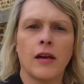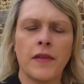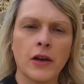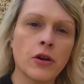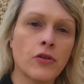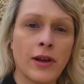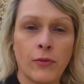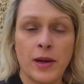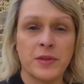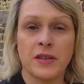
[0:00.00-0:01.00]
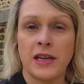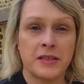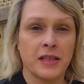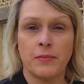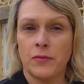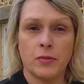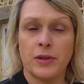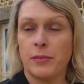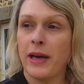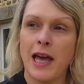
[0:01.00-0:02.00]
They've got a great website. I'm not
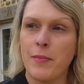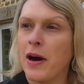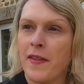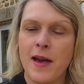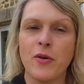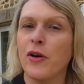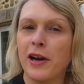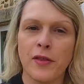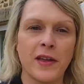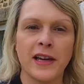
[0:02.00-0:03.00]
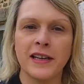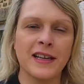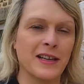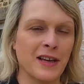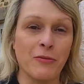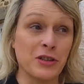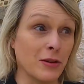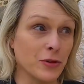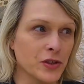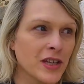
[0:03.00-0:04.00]
being paid by them or anything. I wish
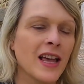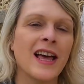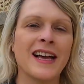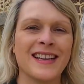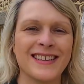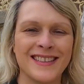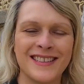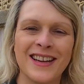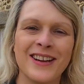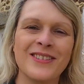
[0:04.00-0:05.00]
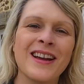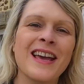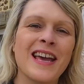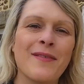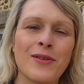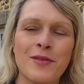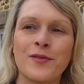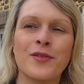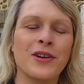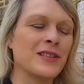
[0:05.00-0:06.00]
I was. So if you're in
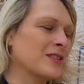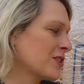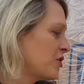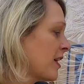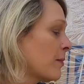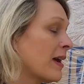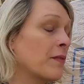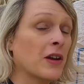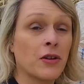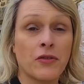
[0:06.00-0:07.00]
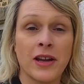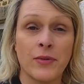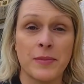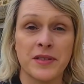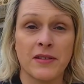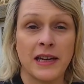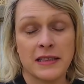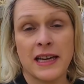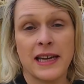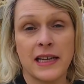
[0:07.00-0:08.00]
France, check them out. They've got a great
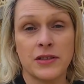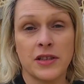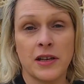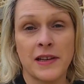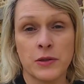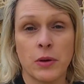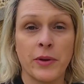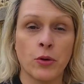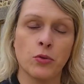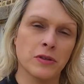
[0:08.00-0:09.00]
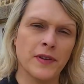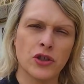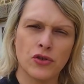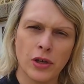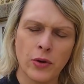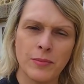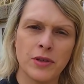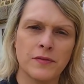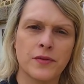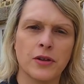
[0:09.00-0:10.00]
website. And that's where we got all the Victron
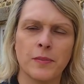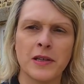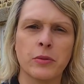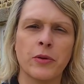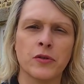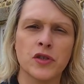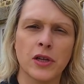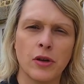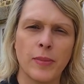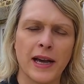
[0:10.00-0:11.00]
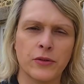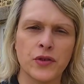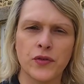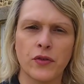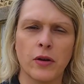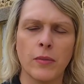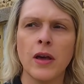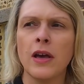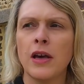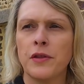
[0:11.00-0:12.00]
equipment from. That's where we got the solar panels from,
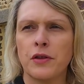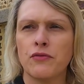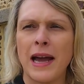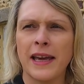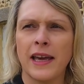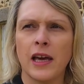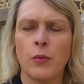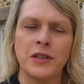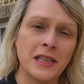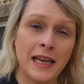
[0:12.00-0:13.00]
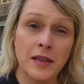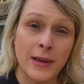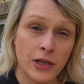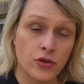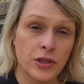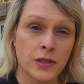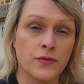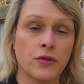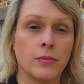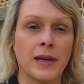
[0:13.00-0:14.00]
the racking. We didn't get the batteries
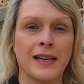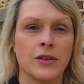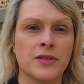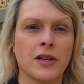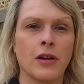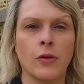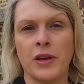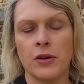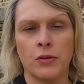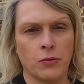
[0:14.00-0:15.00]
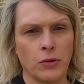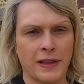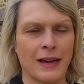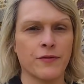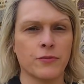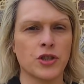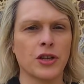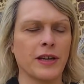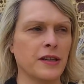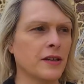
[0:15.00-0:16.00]
from Allo Solar. We got all of that from
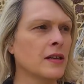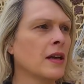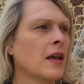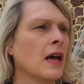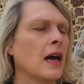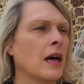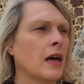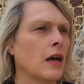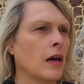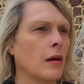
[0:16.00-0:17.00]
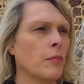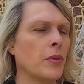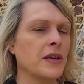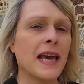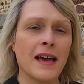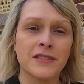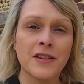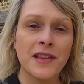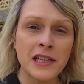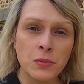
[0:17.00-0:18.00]
China.
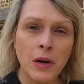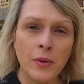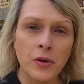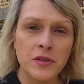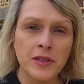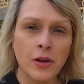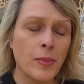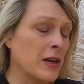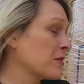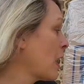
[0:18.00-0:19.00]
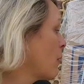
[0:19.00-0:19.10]
So that's where we got the solar panels.